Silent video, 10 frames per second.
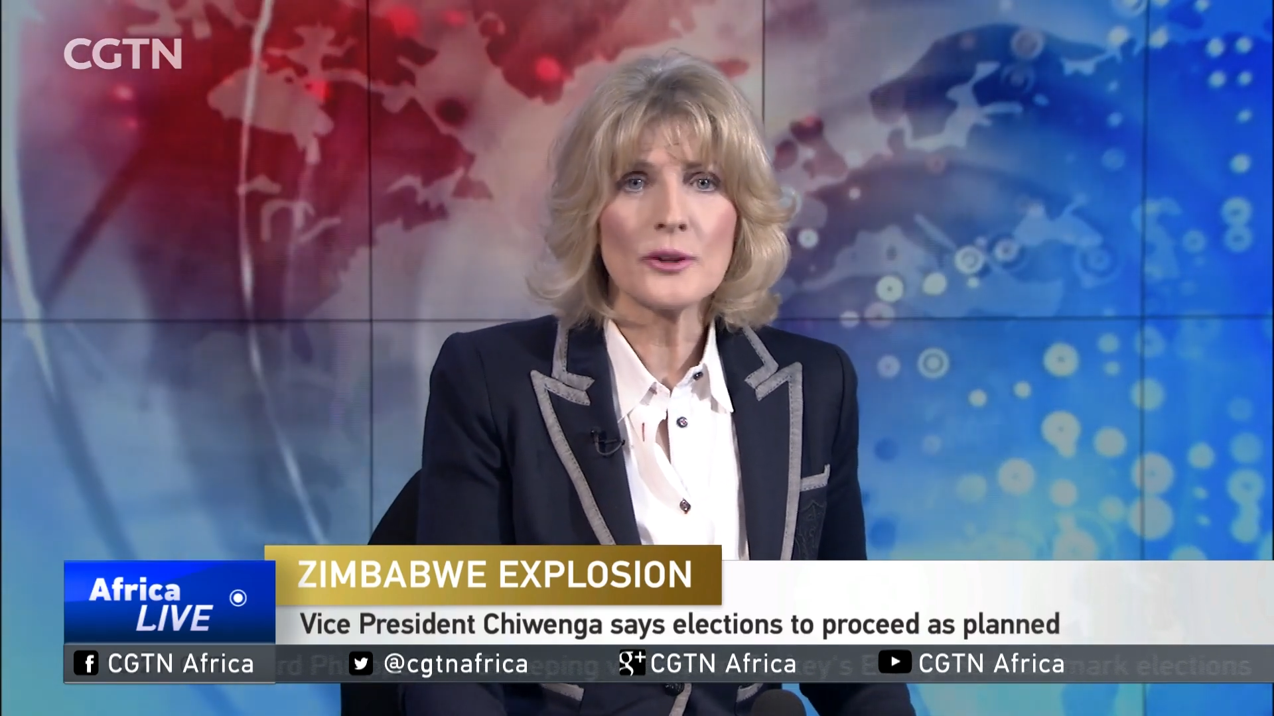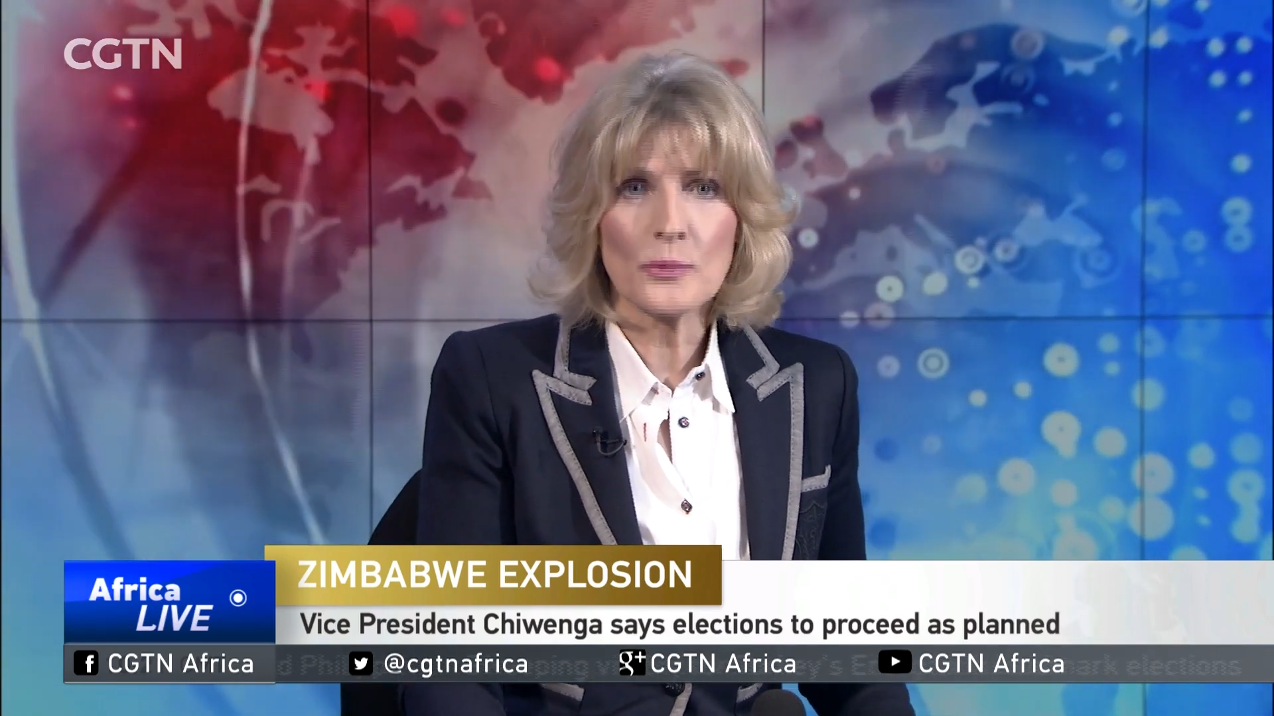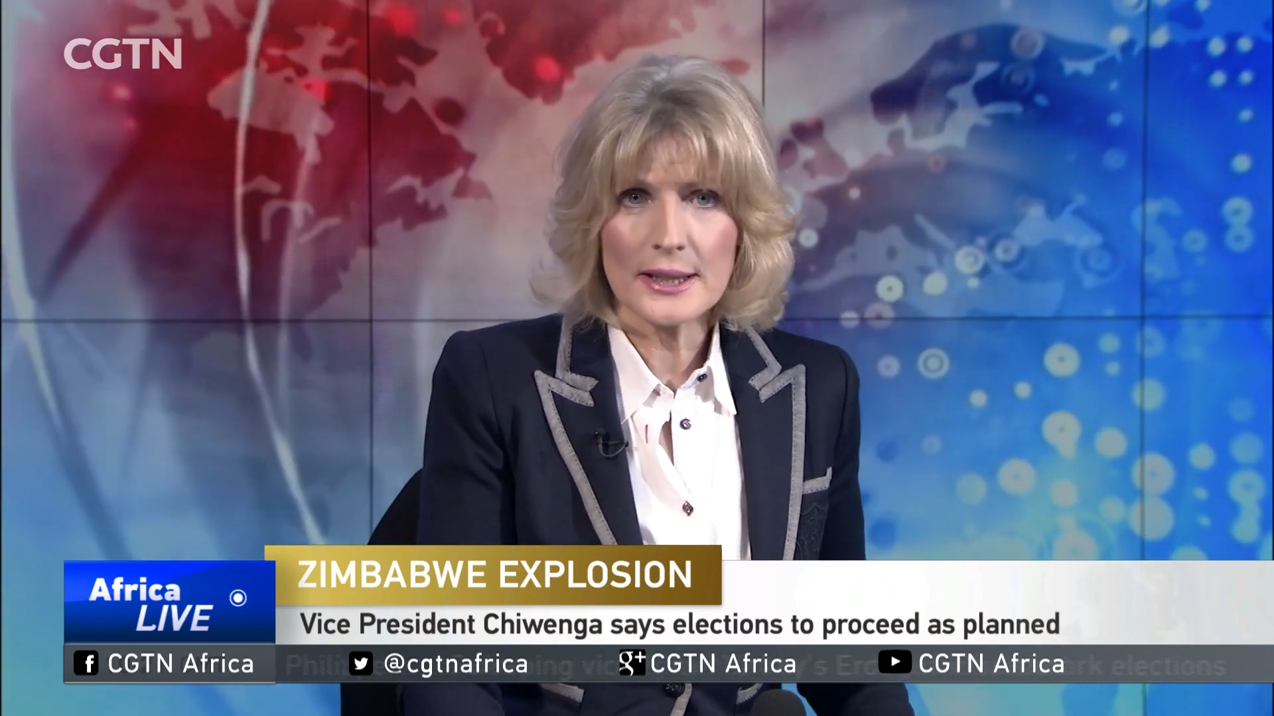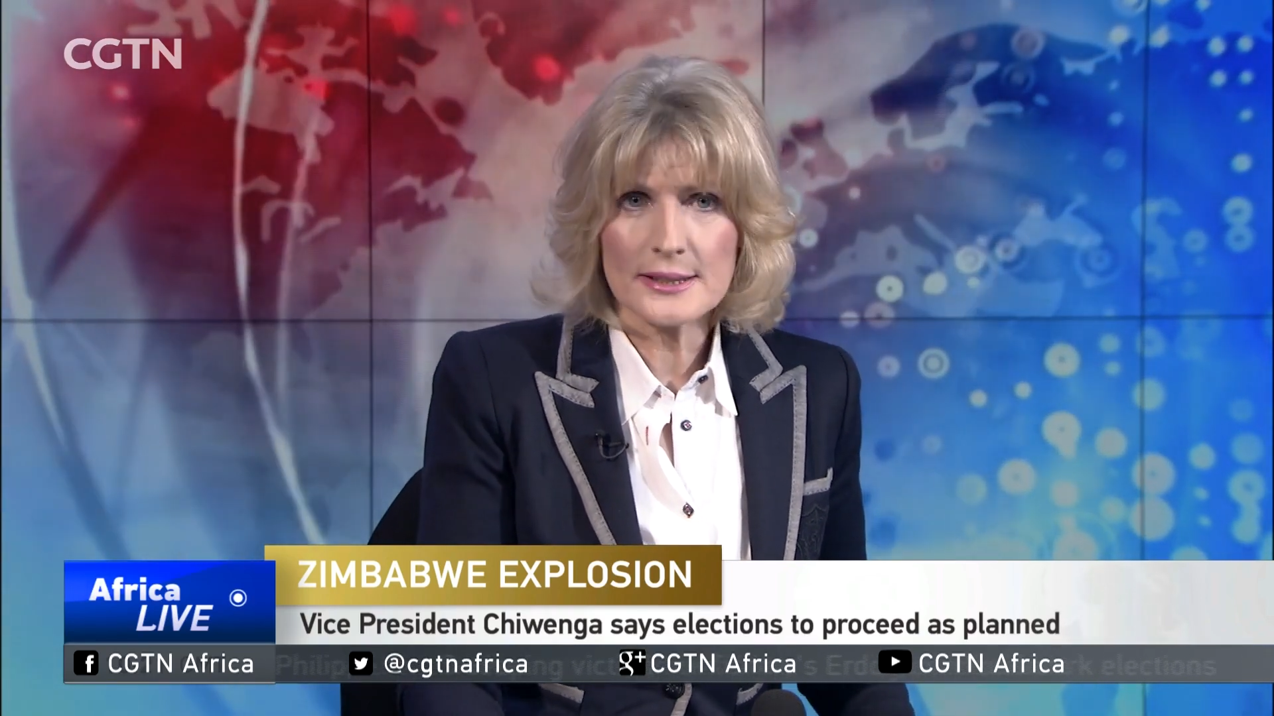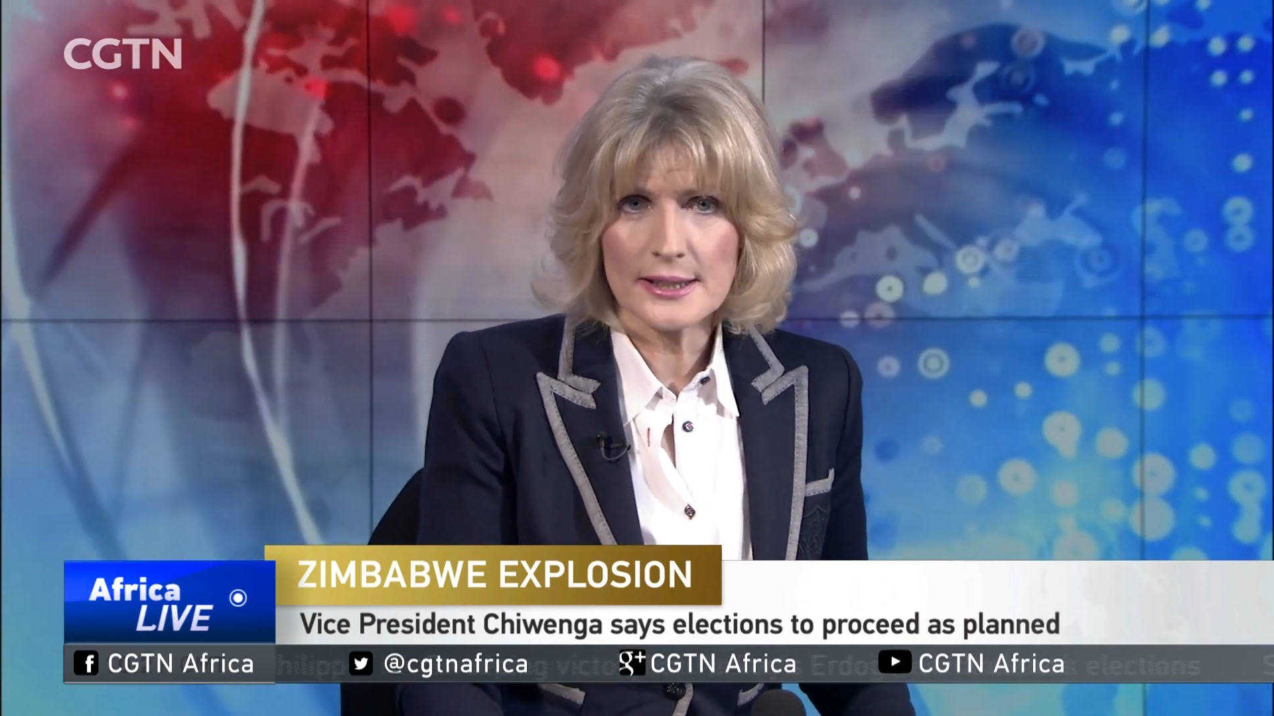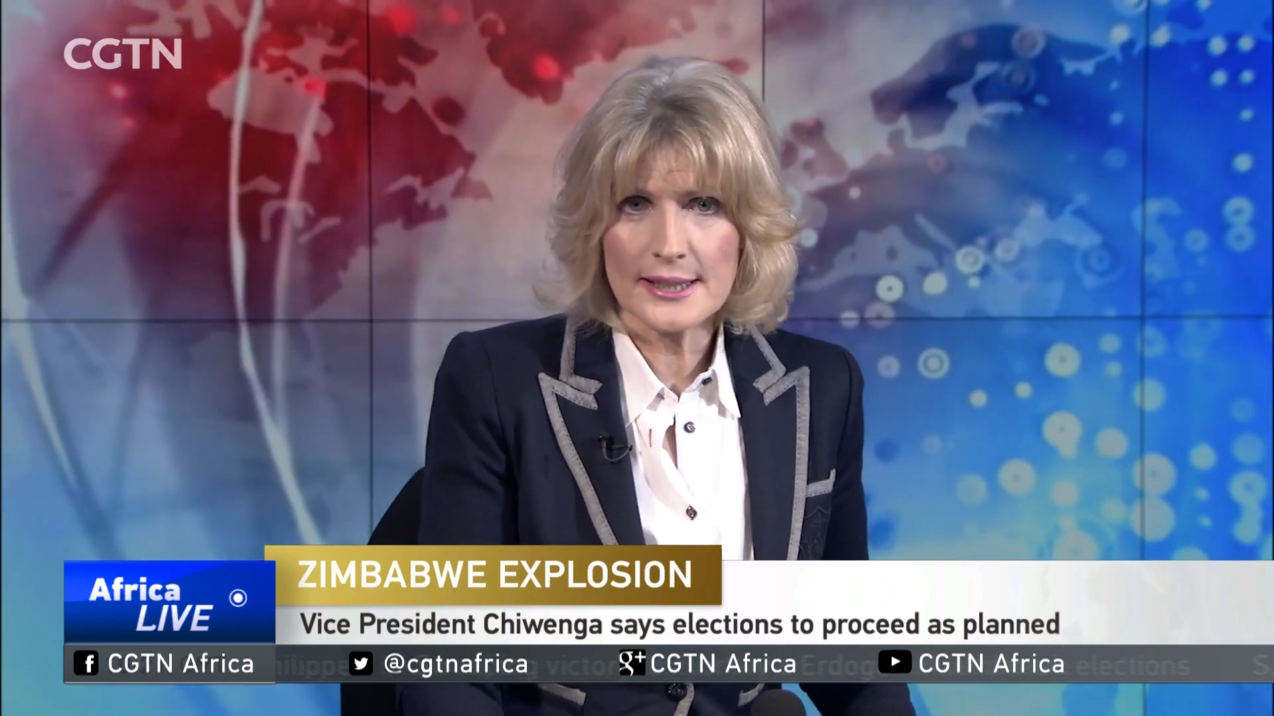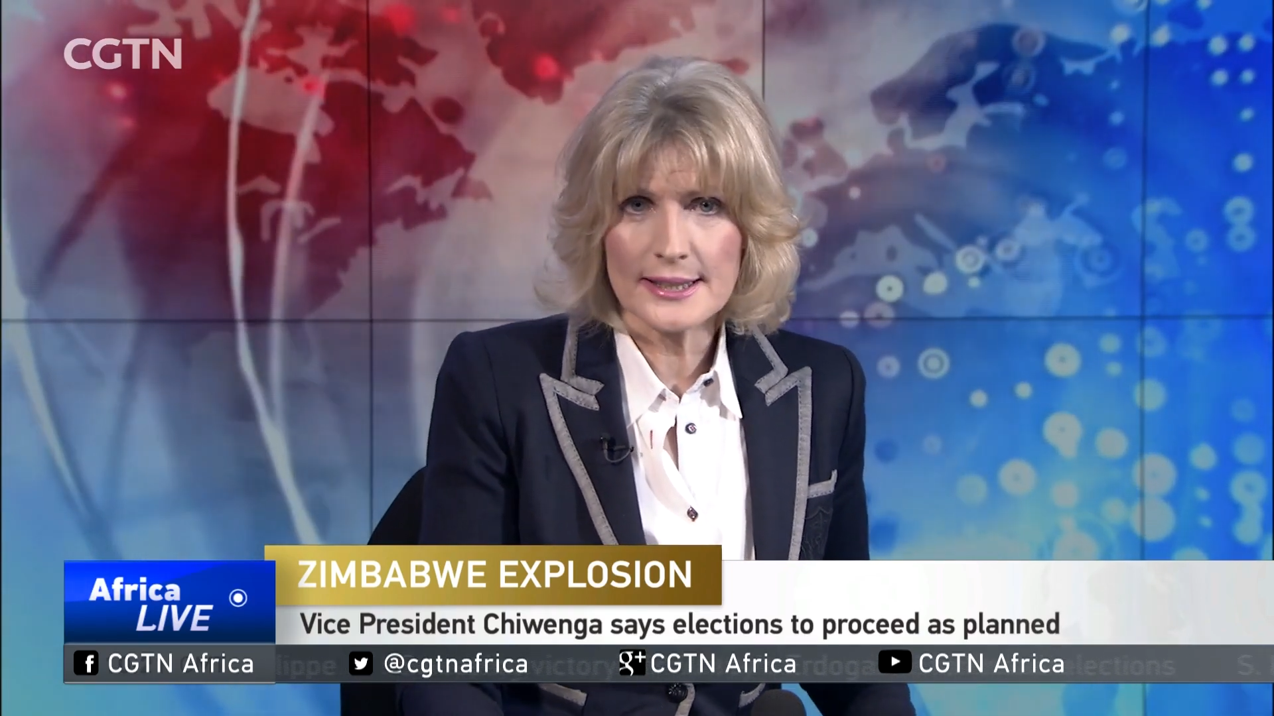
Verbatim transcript: the White City